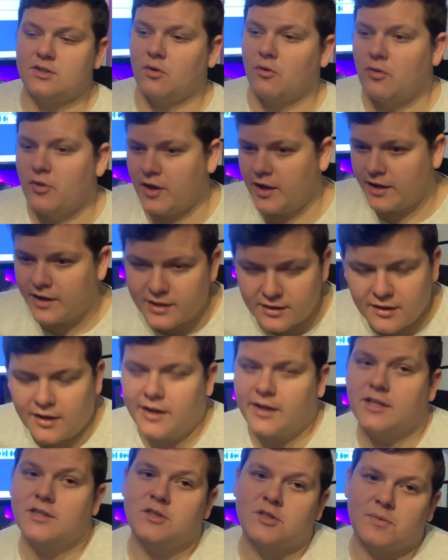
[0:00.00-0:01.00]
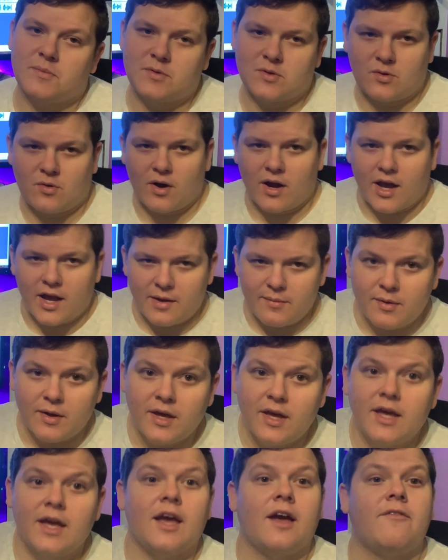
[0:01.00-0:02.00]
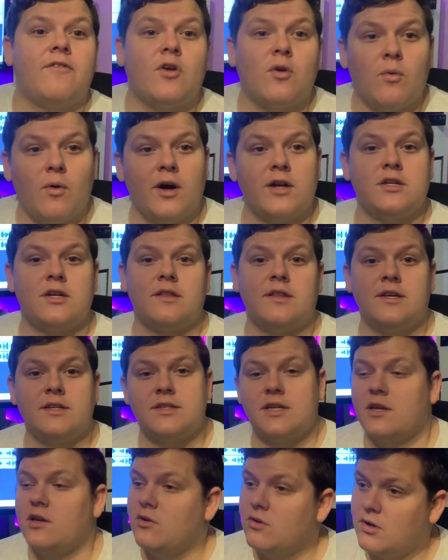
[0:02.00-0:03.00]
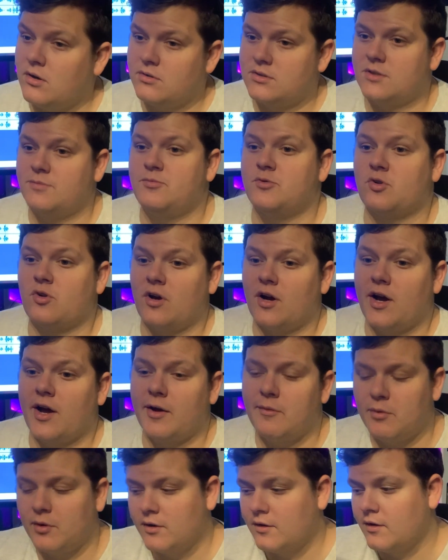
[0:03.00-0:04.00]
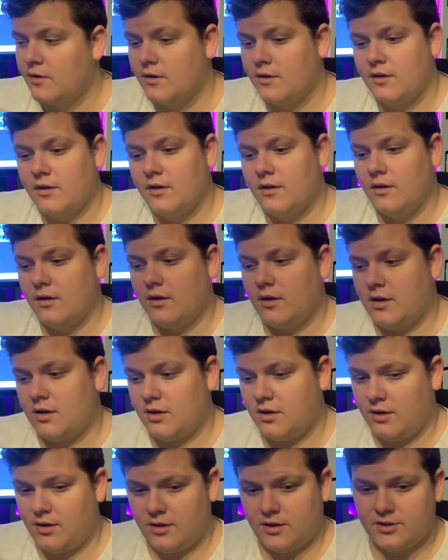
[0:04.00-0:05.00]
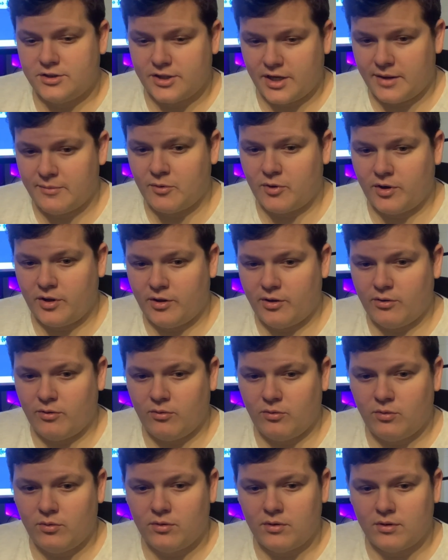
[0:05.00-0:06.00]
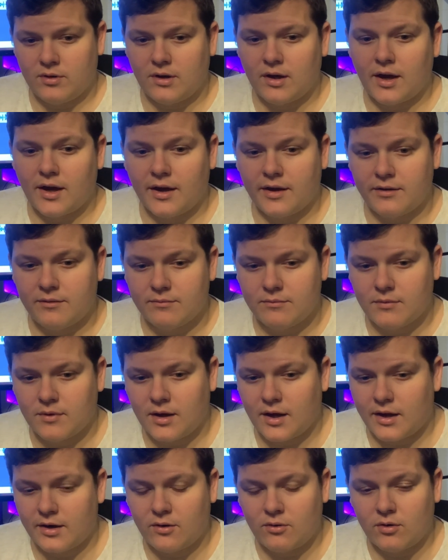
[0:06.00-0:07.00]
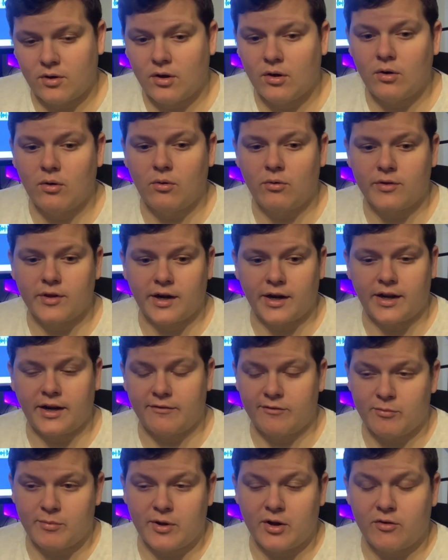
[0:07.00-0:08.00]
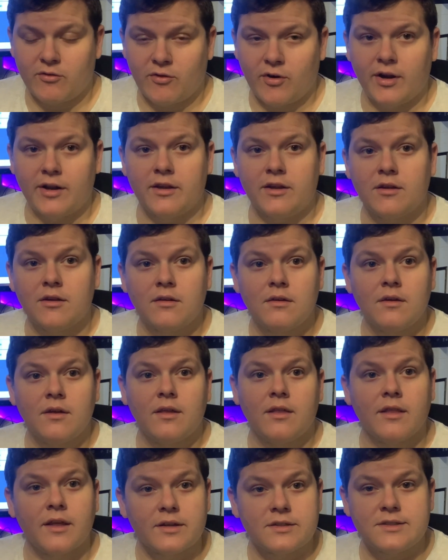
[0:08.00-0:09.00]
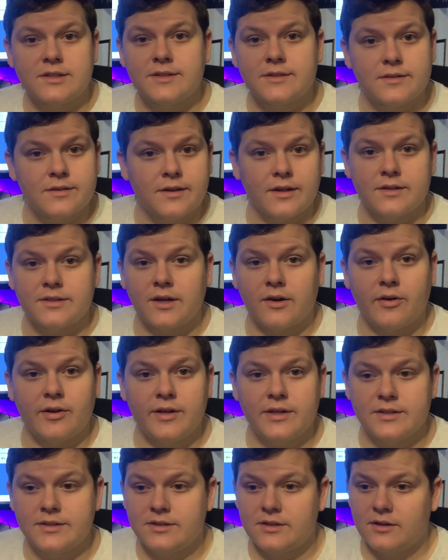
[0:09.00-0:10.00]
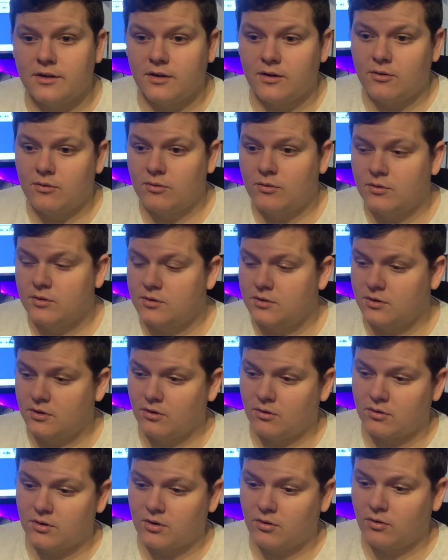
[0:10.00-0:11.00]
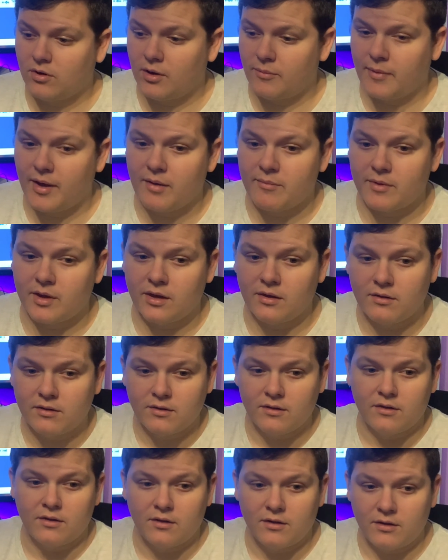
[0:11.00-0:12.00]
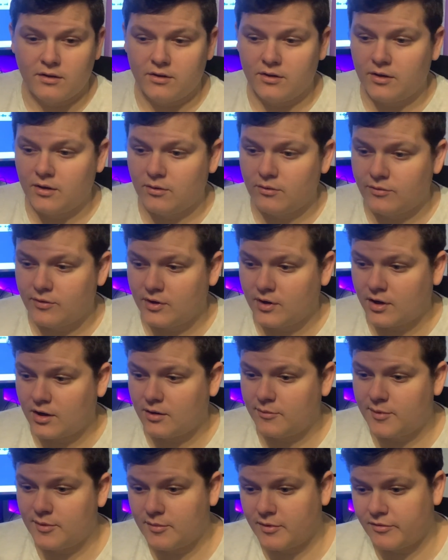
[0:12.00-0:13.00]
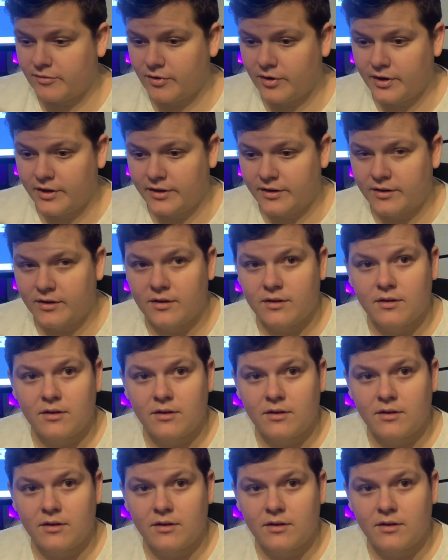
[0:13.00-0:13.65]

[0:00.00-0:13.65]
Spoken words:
so they can like and subscribe. If you're watching this and you don't subscribe, shame on you. I don't know that I can ever be your friend. That's how it is, you know. Don't come at me, you know, if you're not gonna be my friend.